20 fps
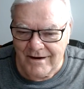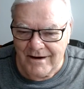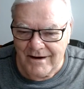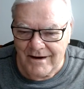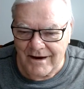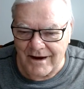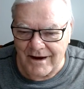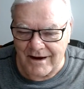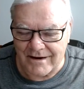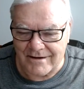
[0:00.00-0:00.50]

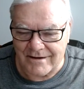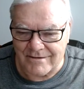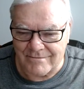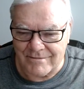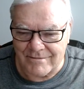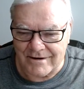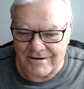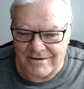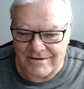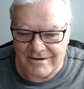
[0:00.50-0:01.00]
And
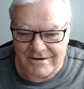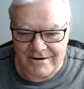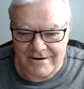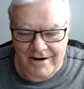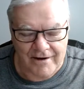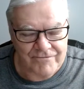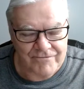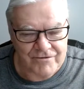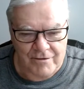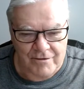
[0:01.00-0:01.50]

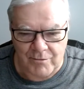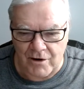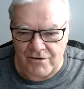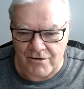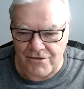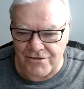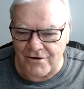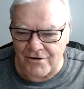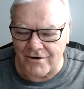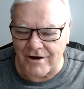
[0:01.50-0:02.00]
after about
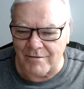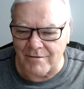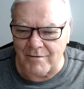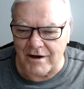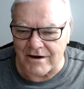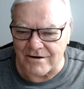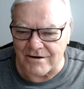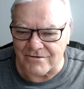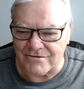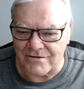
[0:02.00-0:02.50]
30
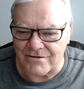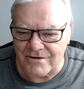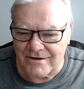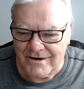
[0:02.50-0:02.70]
minutes,